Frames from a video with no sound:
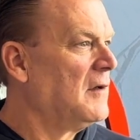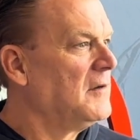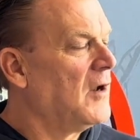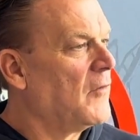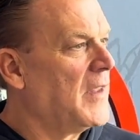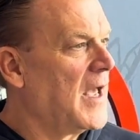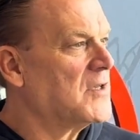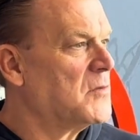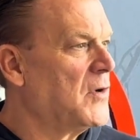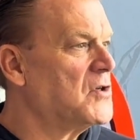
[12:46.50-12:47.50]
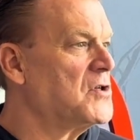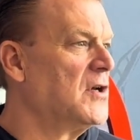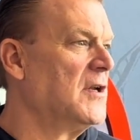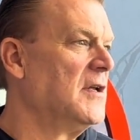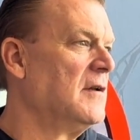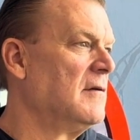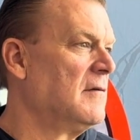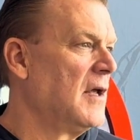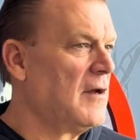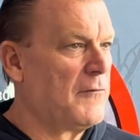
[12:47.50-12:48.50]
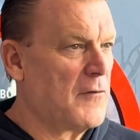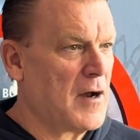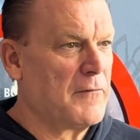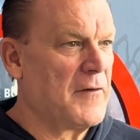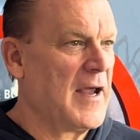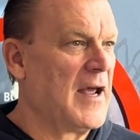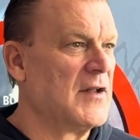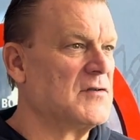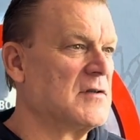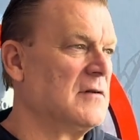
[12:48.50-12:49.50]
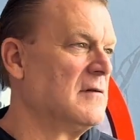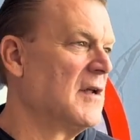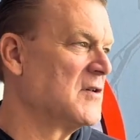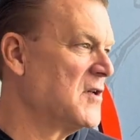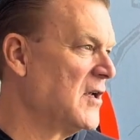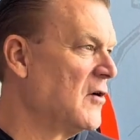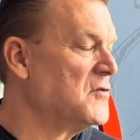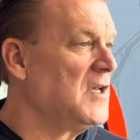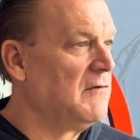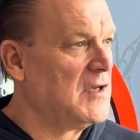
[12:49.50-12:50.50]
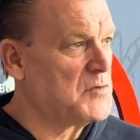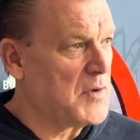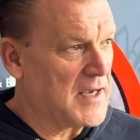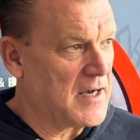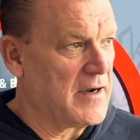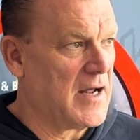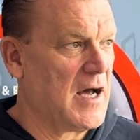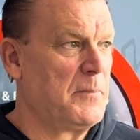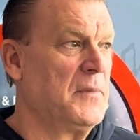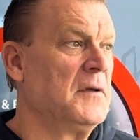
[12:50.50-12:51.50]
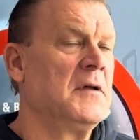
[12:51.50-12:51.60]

you know, the exhibition and in front of fans, and next thing you know, TV's picking it up.